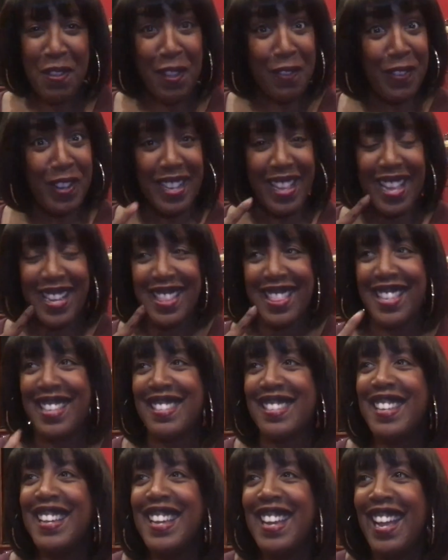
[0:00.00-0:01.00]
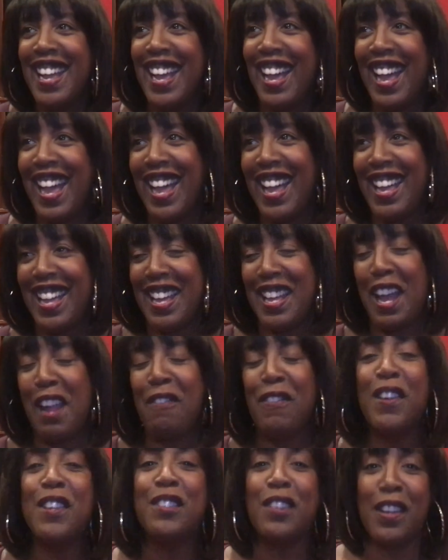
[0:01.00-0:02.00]
feel free to edit this. Uh, I
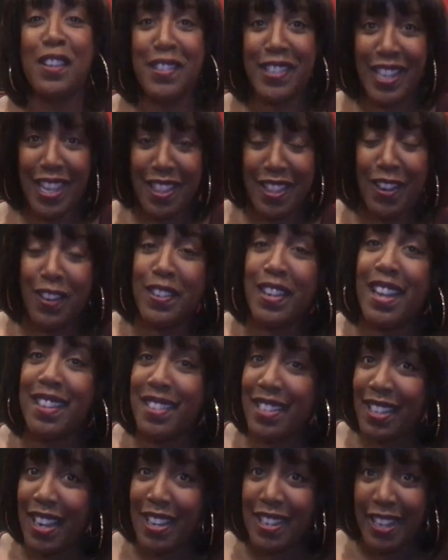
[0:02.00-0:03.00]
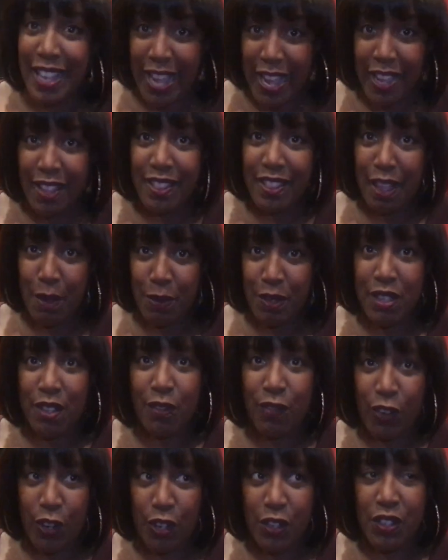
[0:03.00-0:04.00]
first started singing there in 1998. That was the
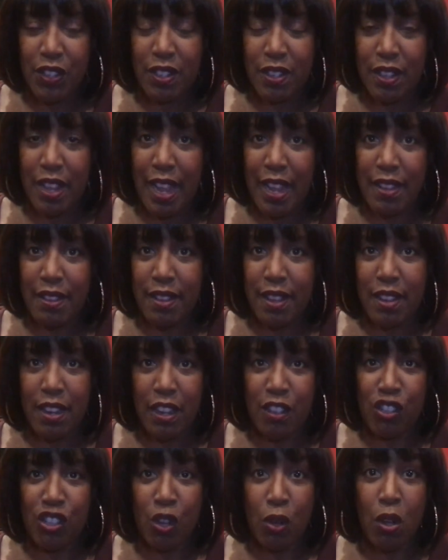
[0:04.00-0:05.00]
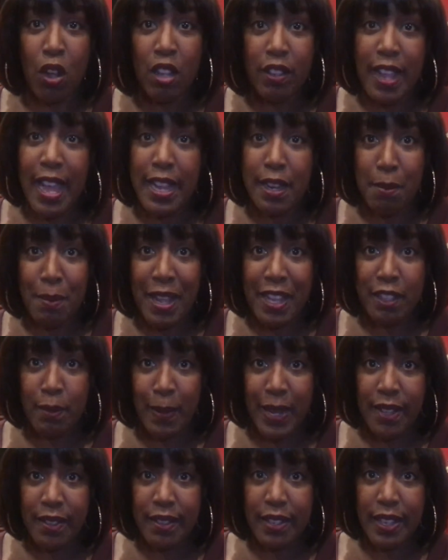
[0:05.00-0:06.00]
first. I did a show called
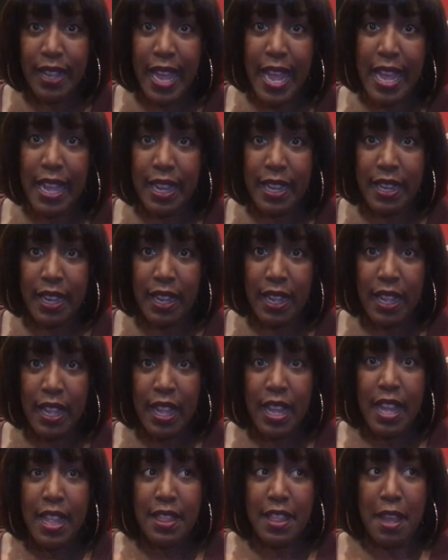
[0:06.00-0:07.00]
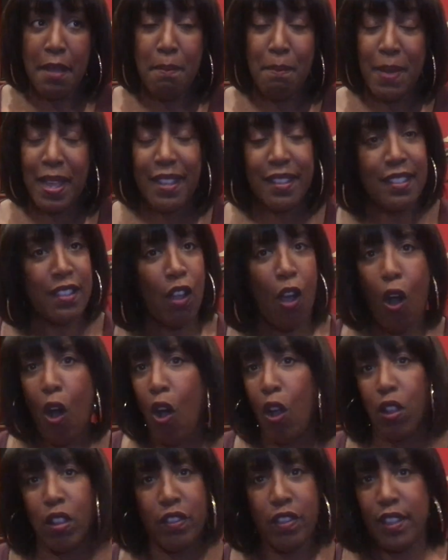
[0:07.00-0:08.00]
Animazement, and they mixed
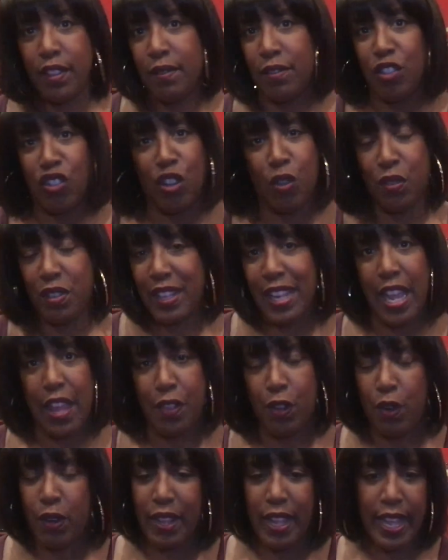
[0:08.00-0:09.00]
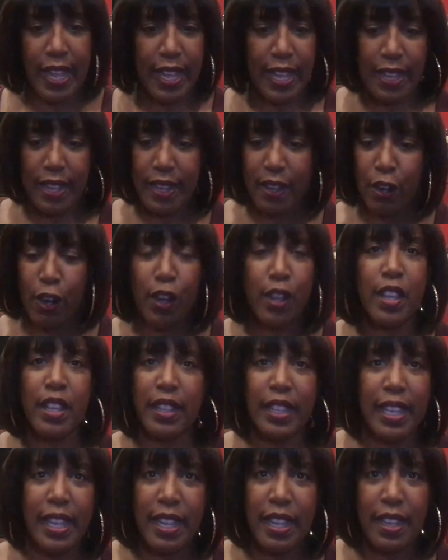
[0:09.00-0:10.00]
all the shows together, like uh,
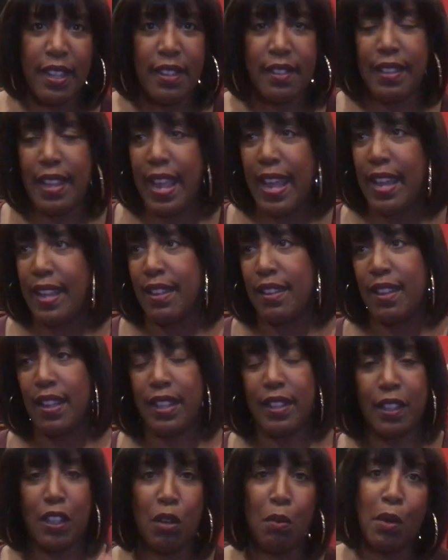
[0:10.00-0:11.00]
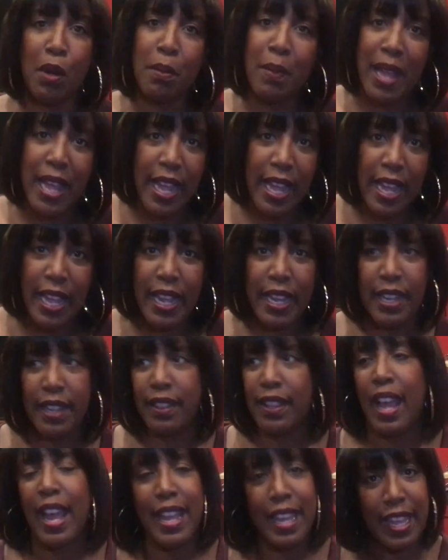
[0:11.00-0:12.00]
Hercules and uh, Little Mermaid
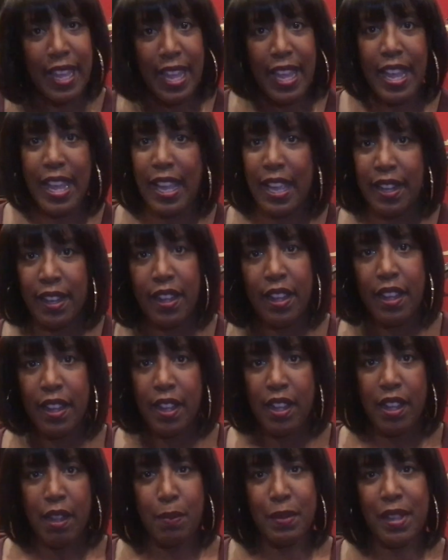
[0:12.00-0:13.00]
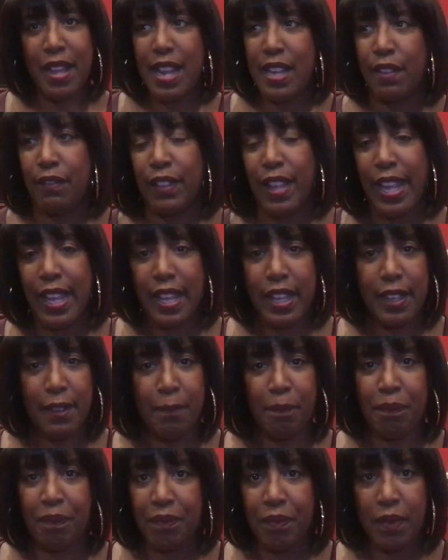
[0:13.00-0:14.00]
and Lion King, and it's kind of like
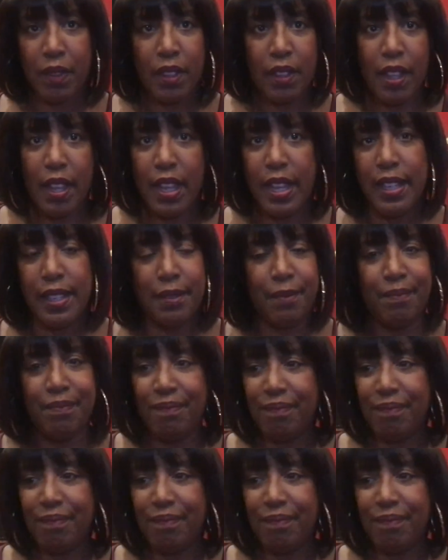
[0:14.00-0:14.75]
um, uh,